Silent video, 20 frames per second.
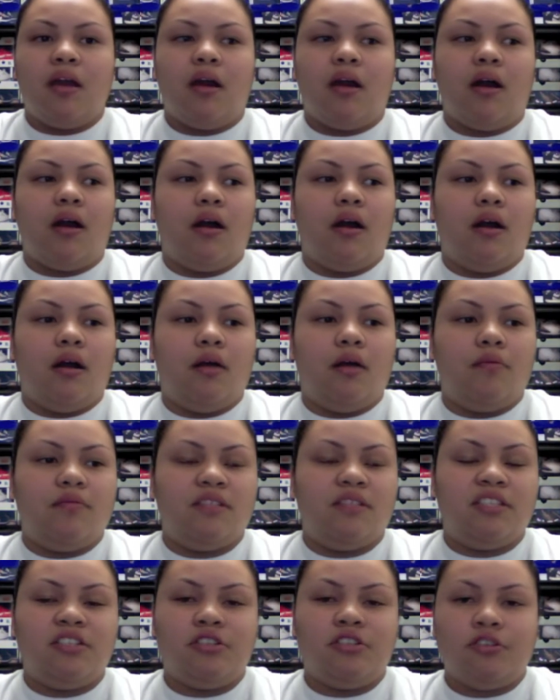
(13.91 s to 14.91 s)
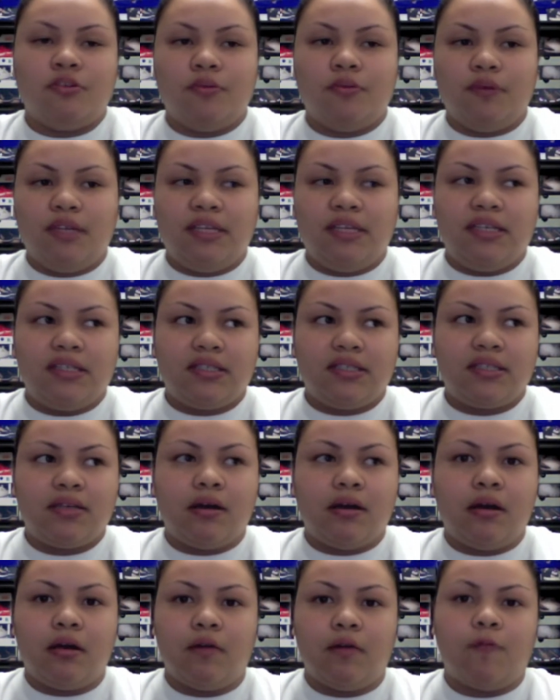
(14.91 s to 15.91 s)
Um, this shoe released
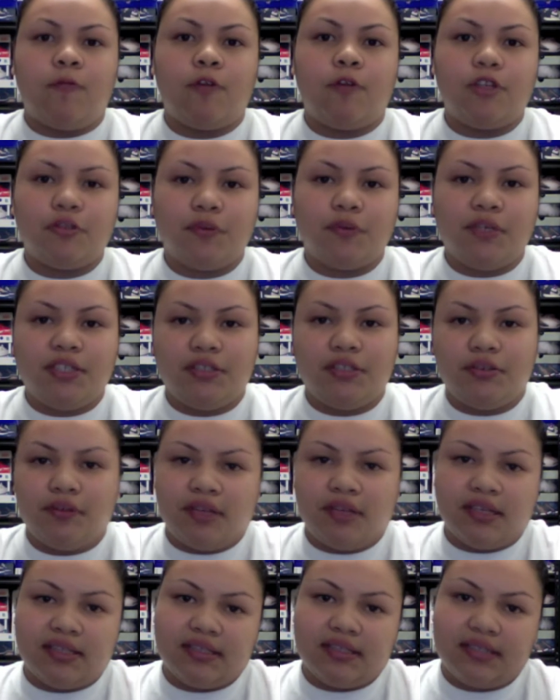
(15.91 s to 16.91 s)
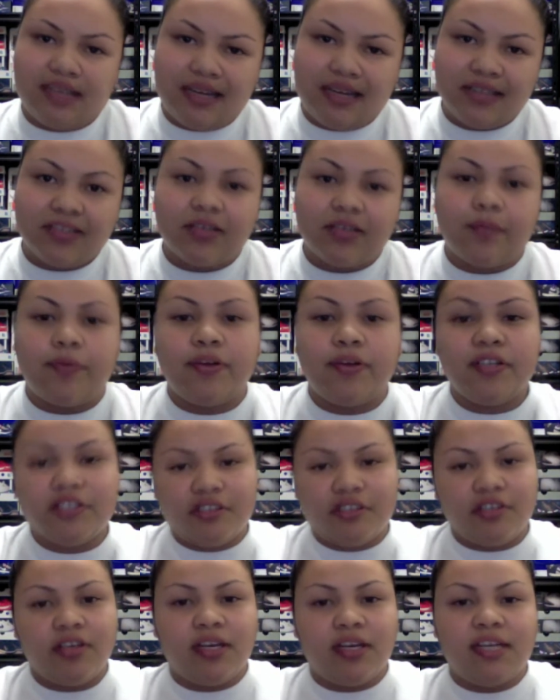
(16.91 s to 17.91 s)
on 4-20-2010, so I'm pretty
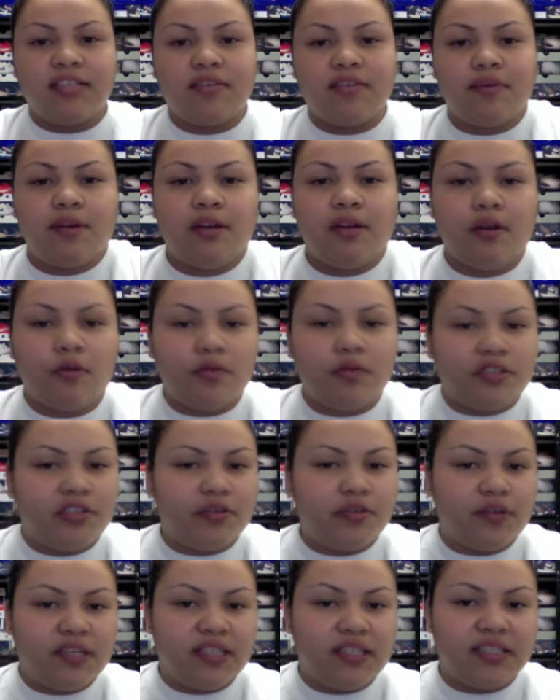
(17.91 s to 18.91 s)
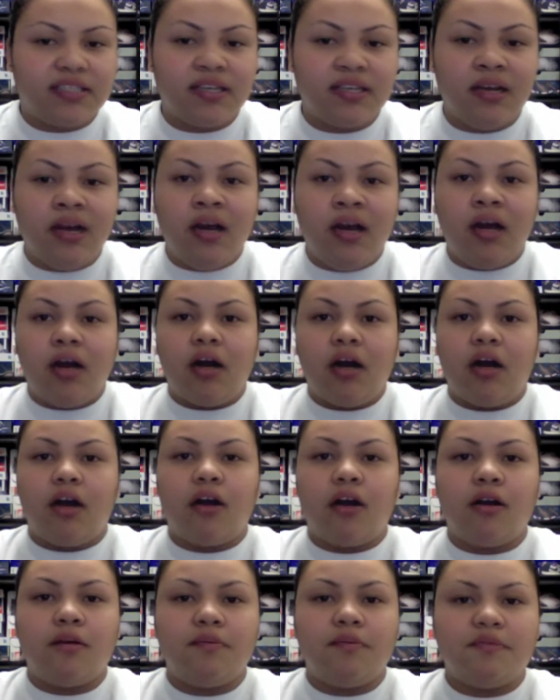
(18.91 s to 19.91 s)
sure you guys already know what shoe it is.
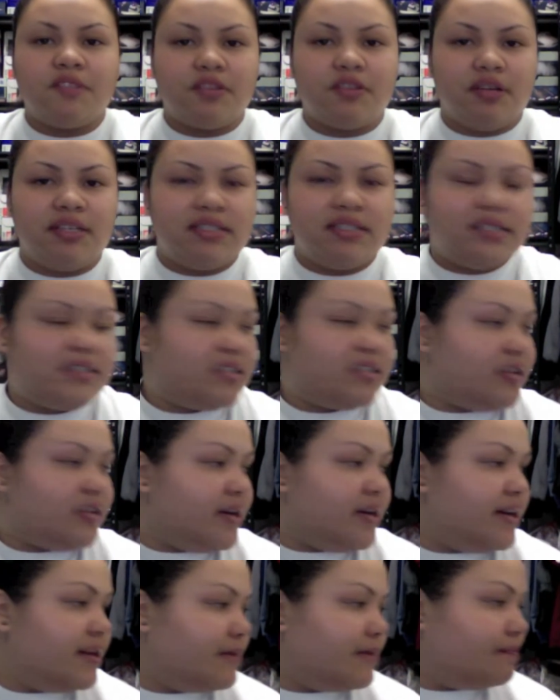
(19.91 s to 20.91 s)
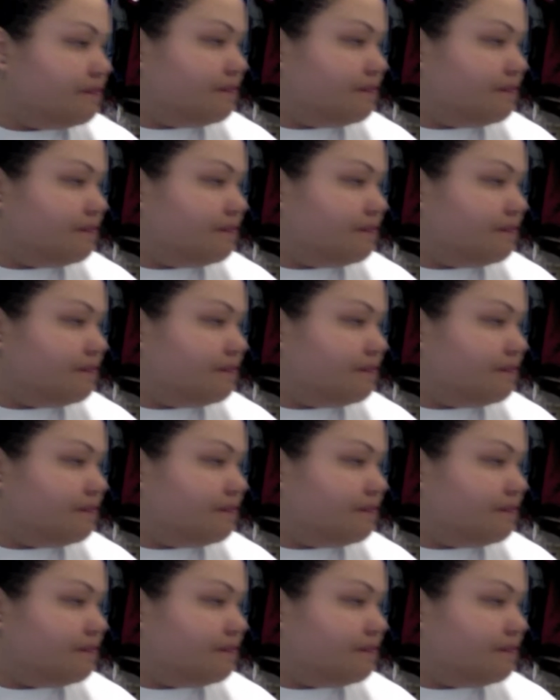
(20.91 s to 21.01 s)
Um, so let's get started.